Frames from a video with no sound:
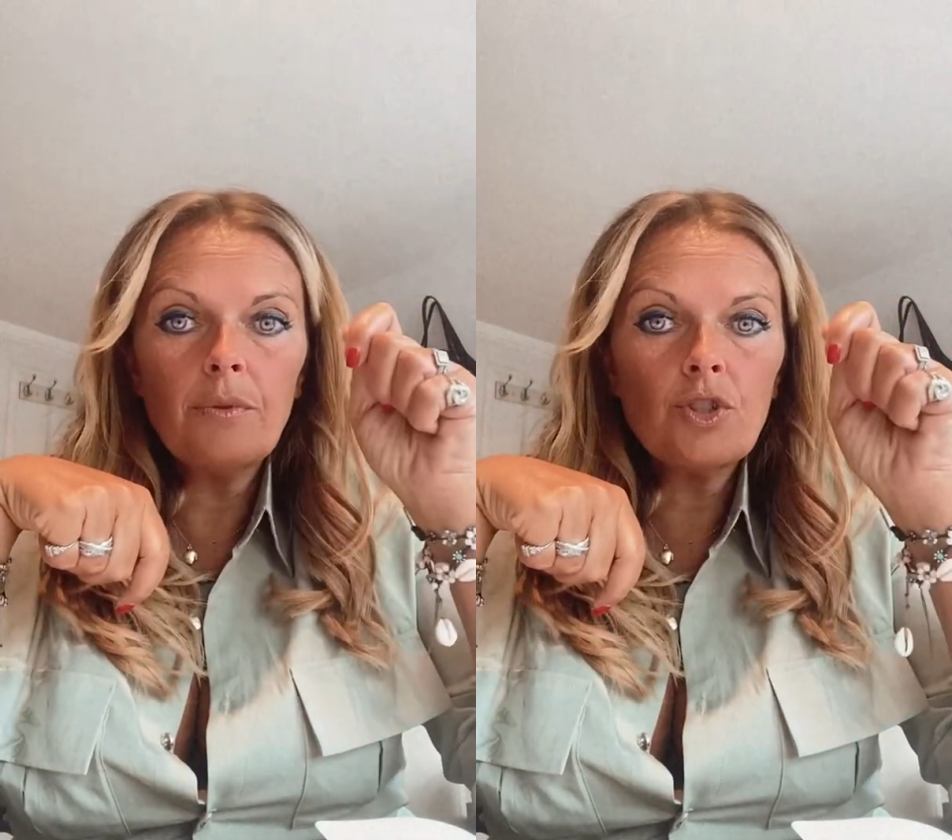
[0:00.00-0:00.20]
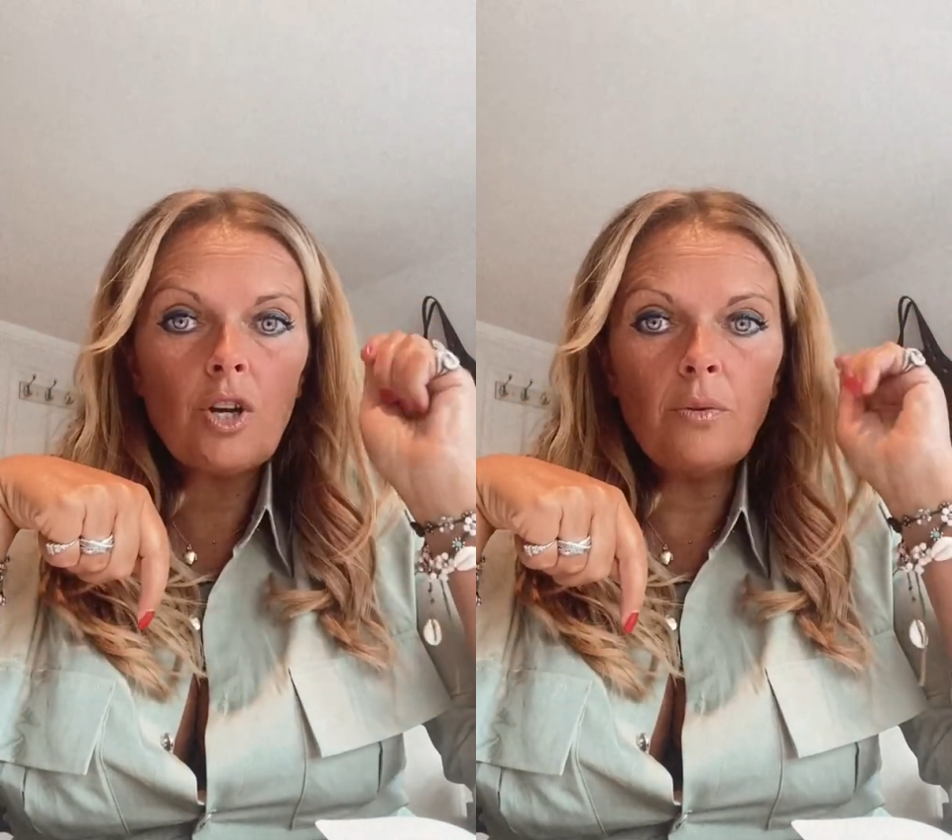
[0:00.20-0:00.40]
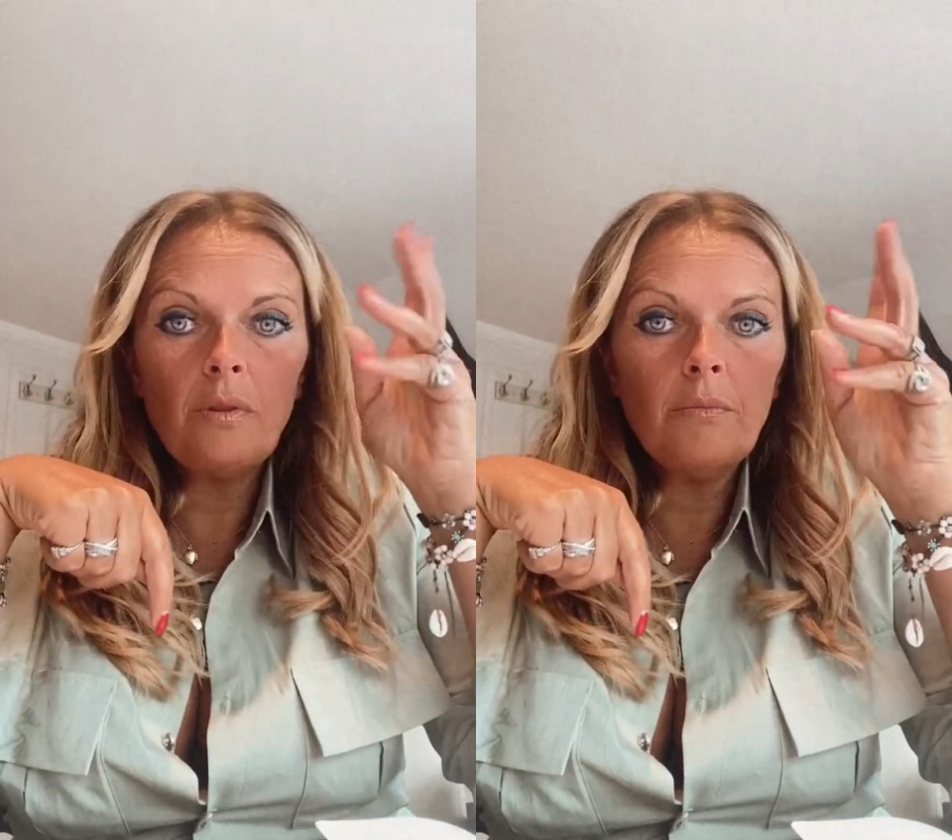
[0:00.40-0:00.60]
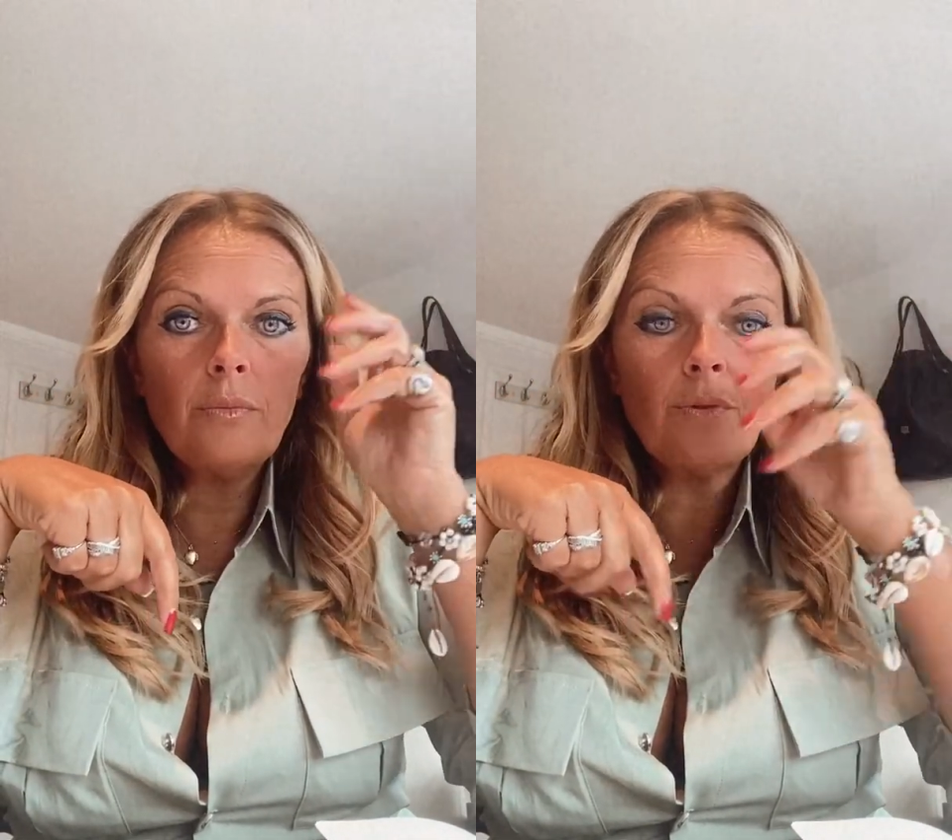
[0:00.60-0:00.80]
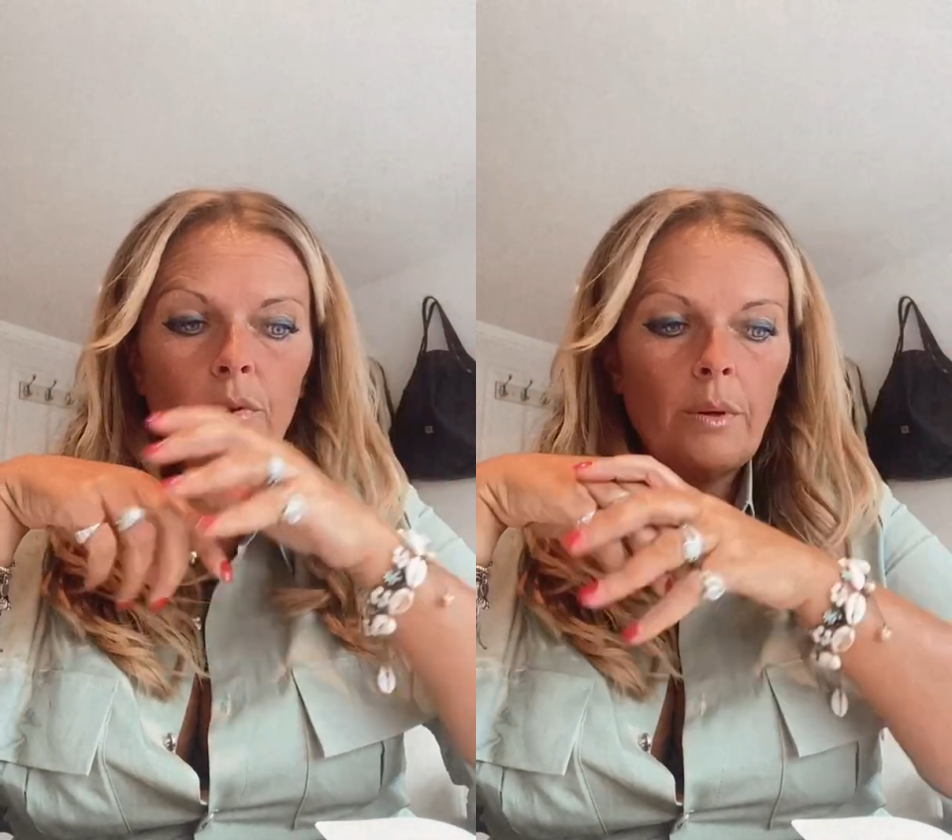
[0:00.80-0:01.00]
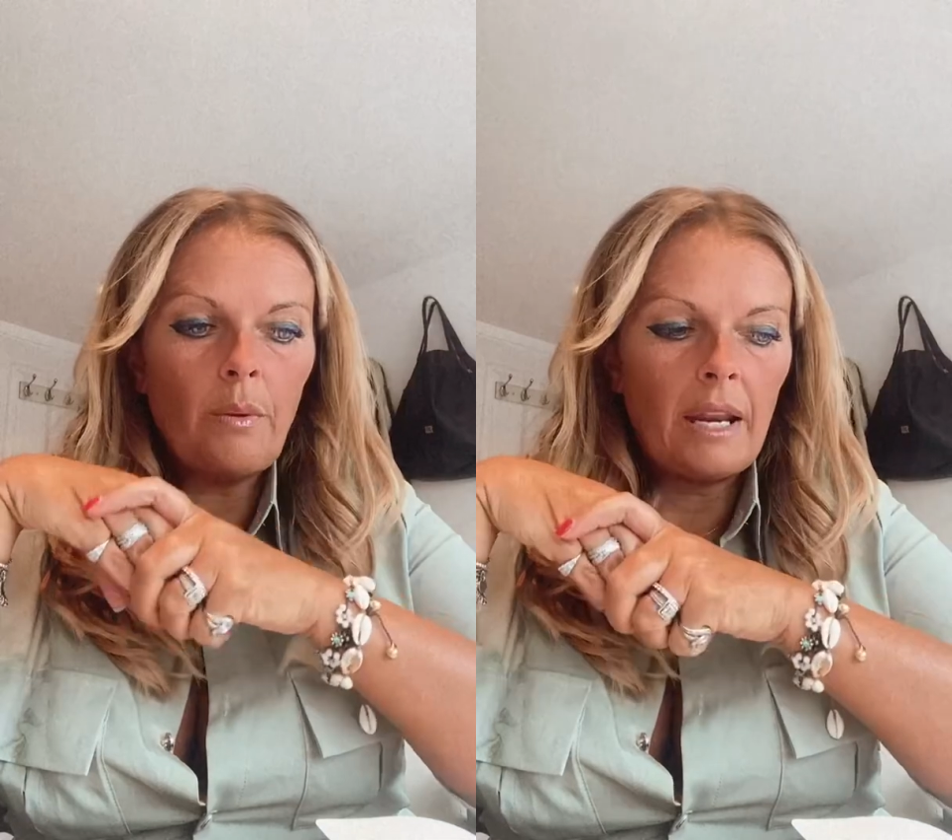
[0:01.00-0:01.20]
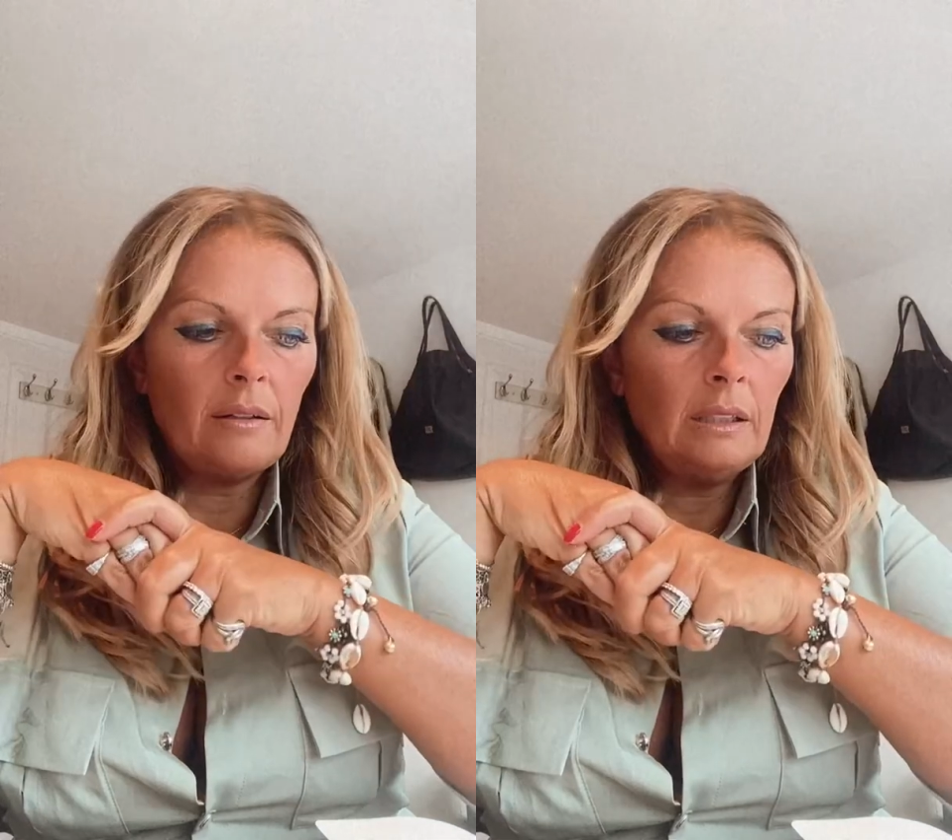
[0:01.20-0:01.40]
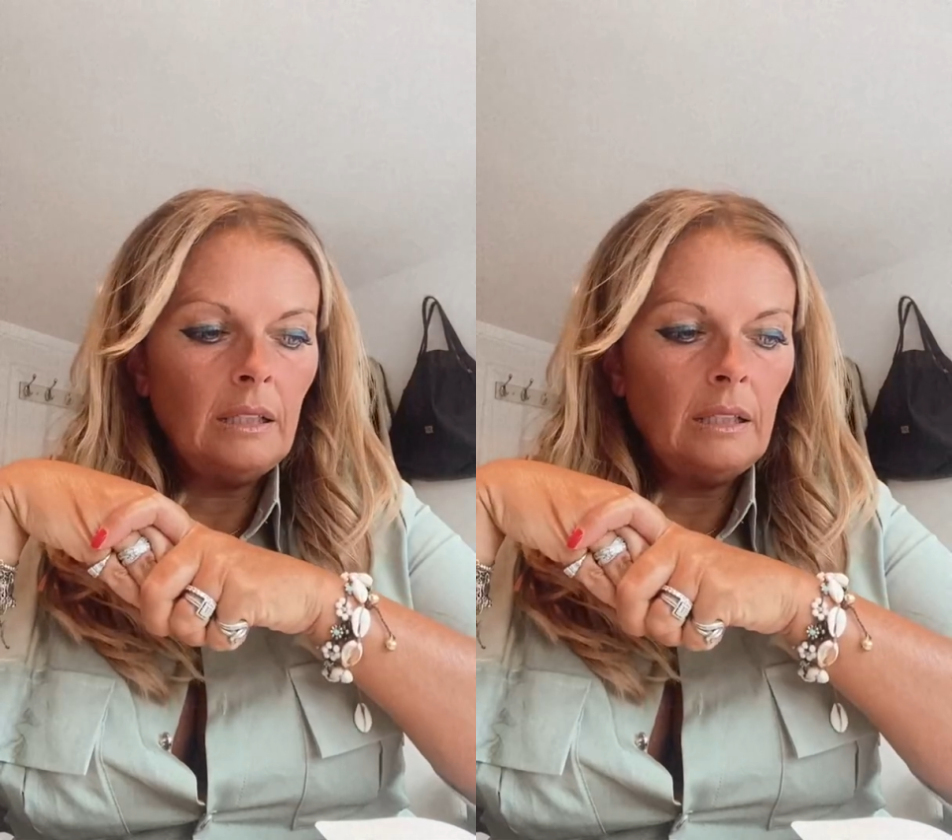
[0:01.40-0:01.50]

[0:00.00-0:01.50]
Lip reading: Showed them, through we went.